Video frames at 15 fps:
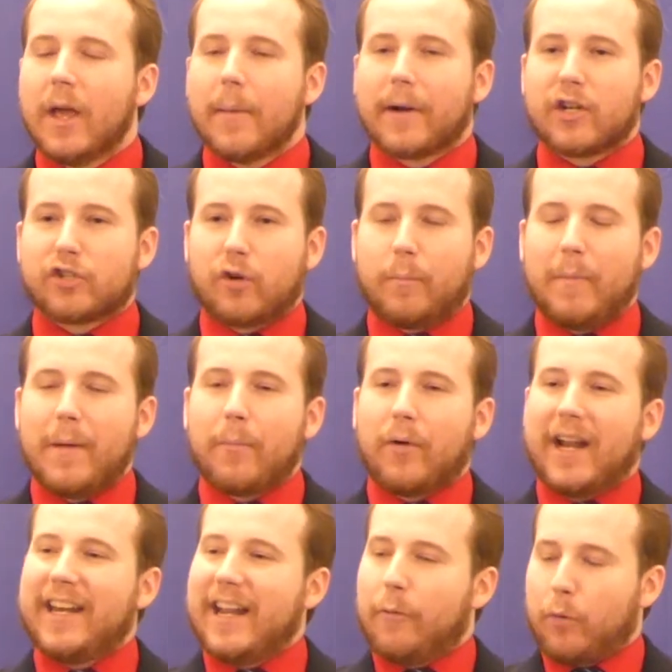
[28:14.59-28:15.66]
Because remember,
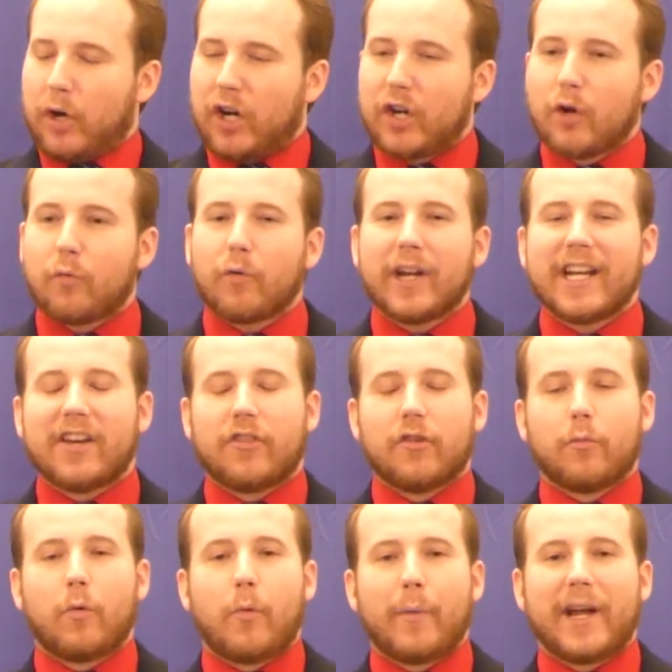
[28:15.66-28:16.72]
and we're going to read in
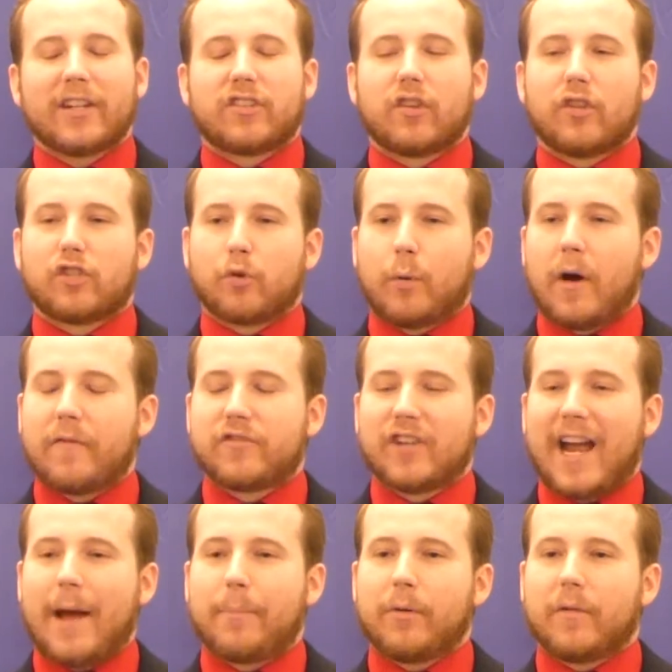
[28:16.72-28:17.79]
the, when we get to the 12th
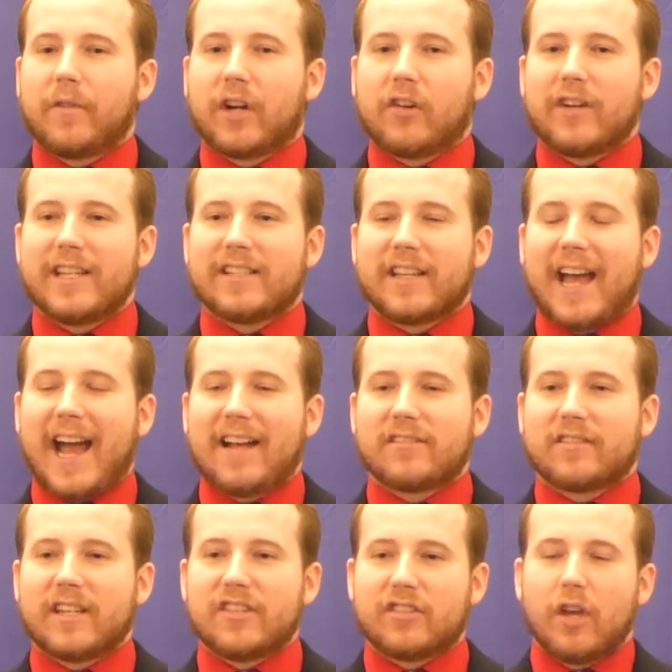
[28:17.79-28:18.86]
chapter of
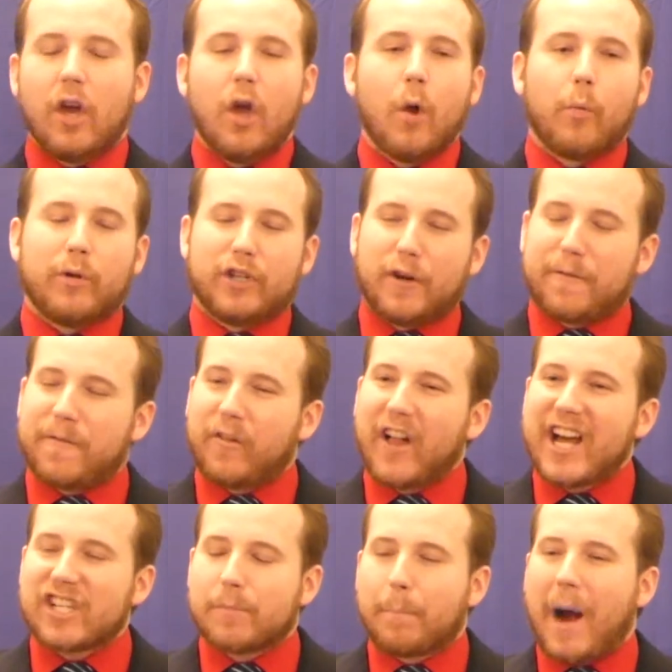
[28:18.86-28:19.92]
Ecclesiastes, when your
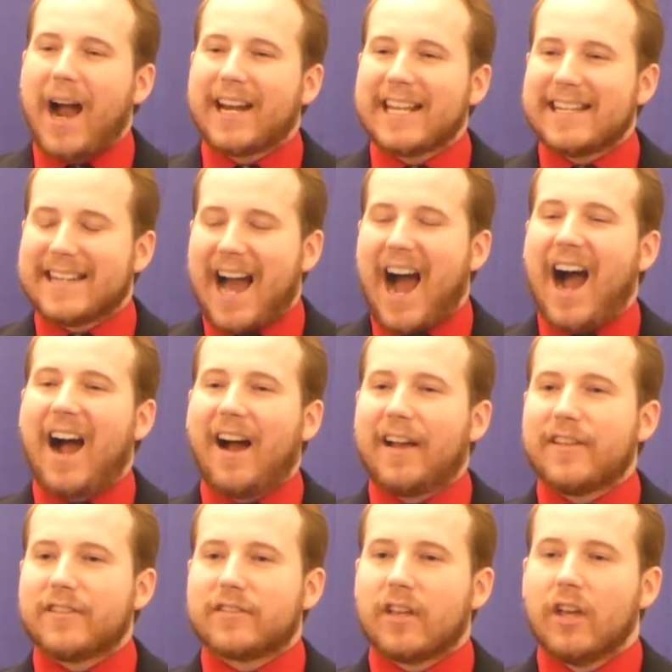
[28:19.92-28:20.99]
flesh body
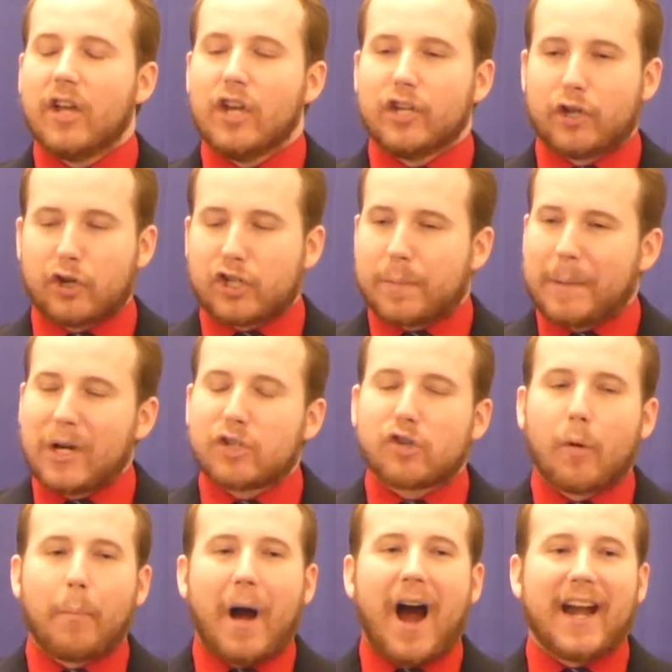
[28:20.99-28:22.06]
dies, your
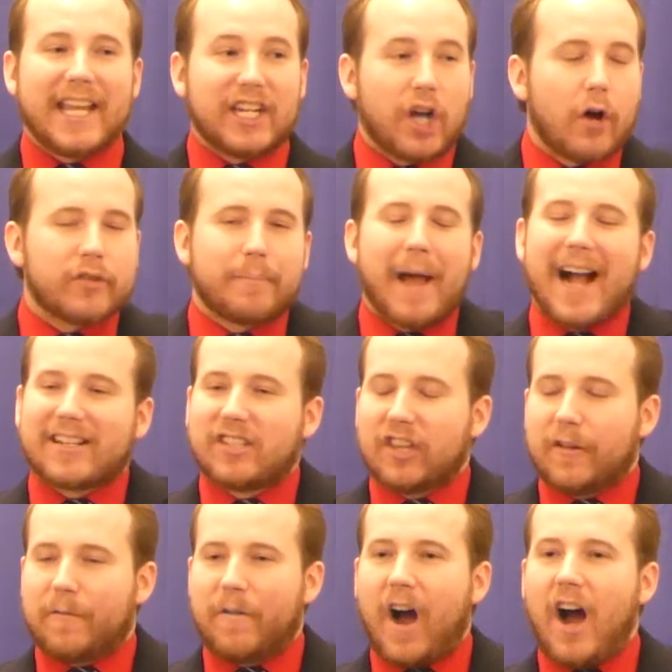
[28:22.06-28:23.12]
spiritual body goes back to
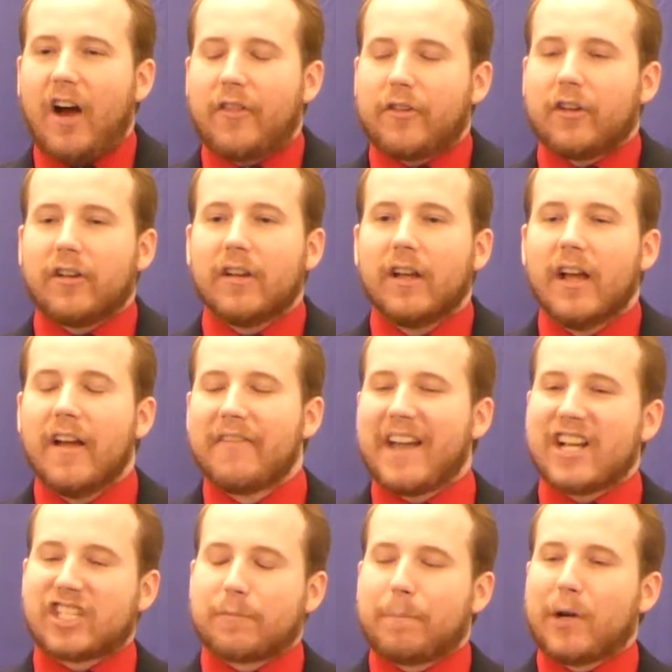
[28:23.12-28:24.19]
the Father.
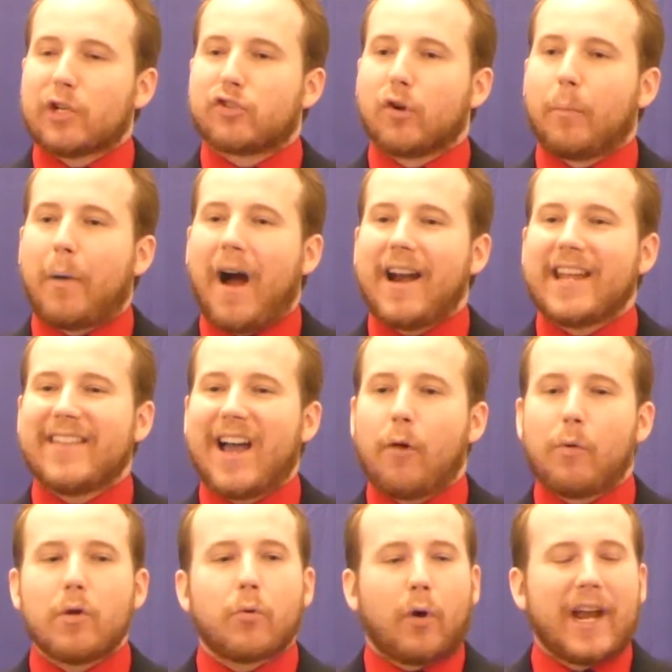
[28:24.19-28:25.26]
That spiritual body
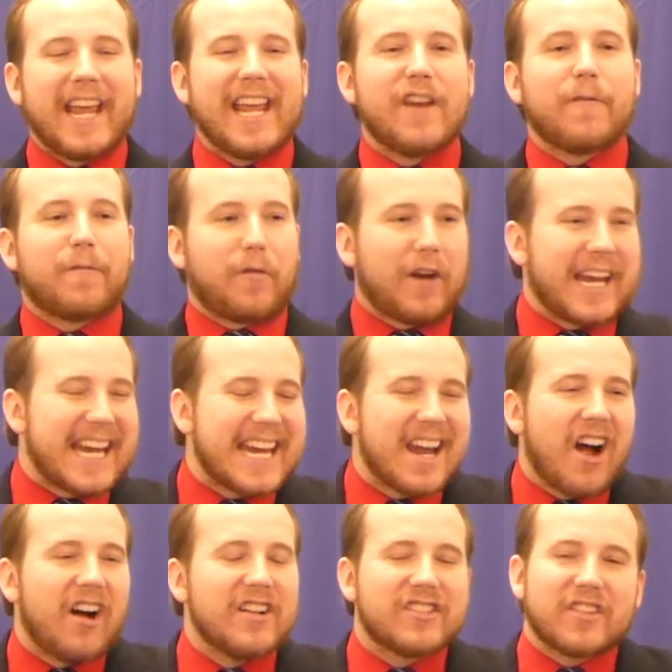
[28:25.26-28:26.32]
that we were in for
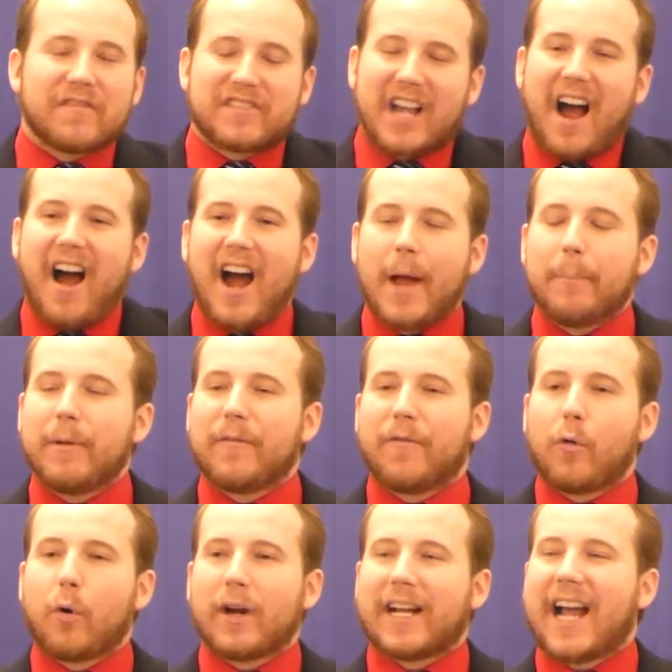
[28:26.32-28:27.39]
eons of time
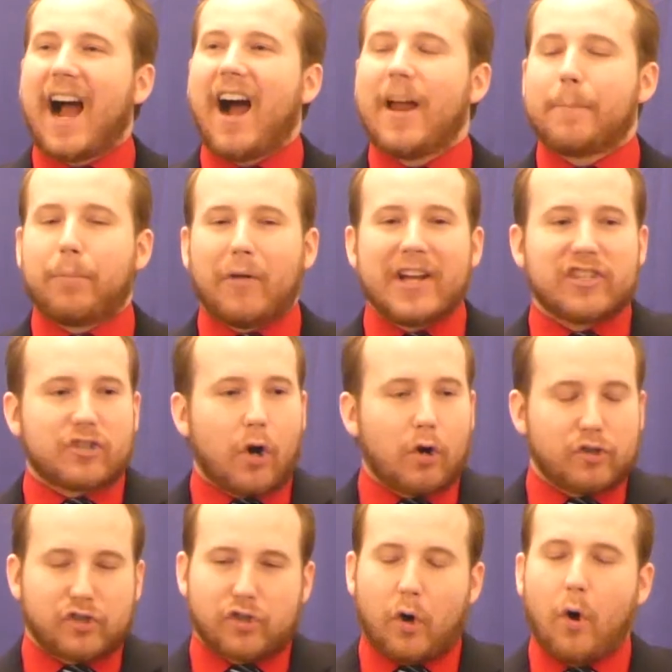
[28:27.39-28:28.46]
before God placed
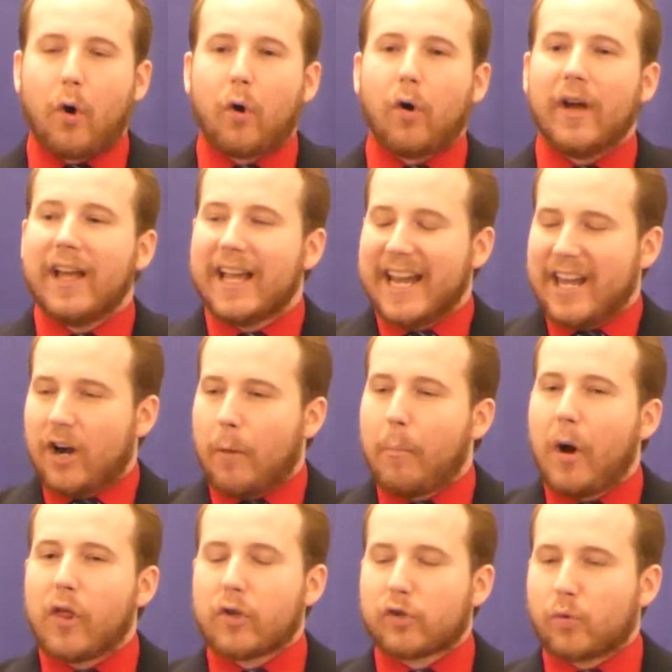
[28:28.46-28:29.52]
our soul in our
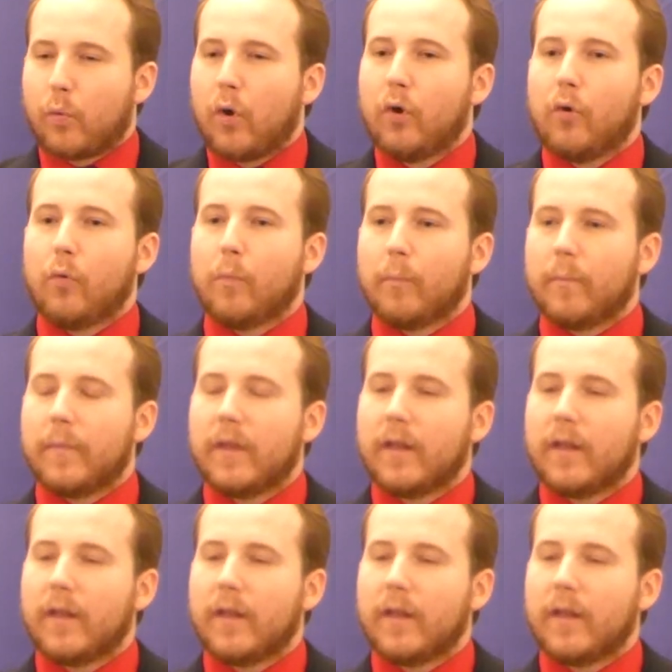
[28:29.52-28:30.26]
mother's womb.